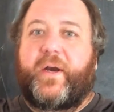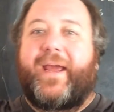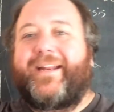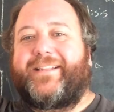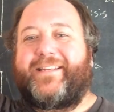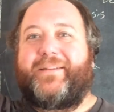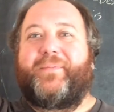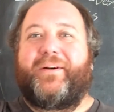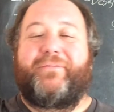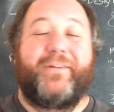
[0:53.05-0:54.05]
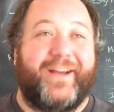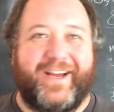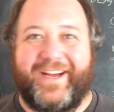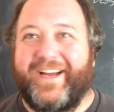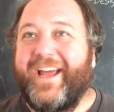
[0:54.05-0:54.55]
I had it set above,
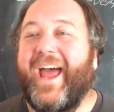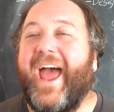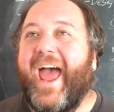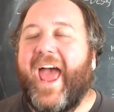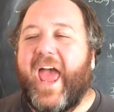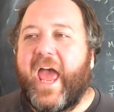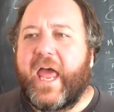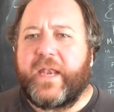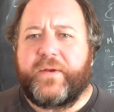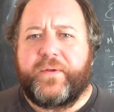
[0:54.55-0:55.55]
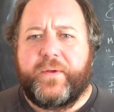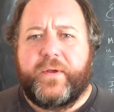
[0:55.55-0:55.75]
and